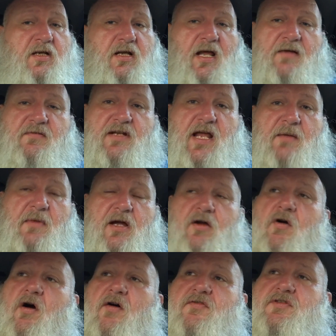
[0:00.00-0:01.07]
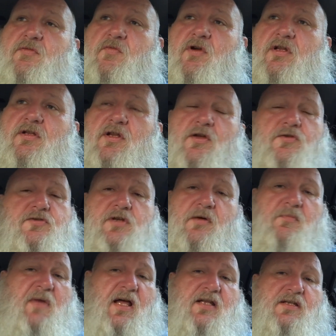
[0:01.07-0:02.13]
Every time I go off somewhere to do
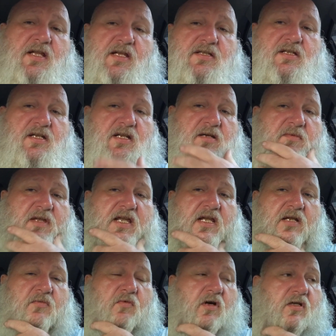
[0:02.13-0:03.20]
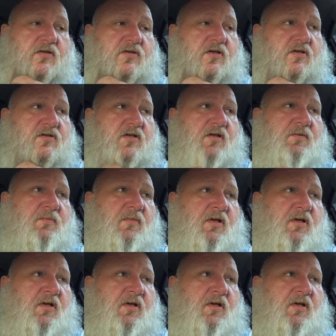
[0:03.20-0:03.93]
something, my intention in the beginning wasn't just to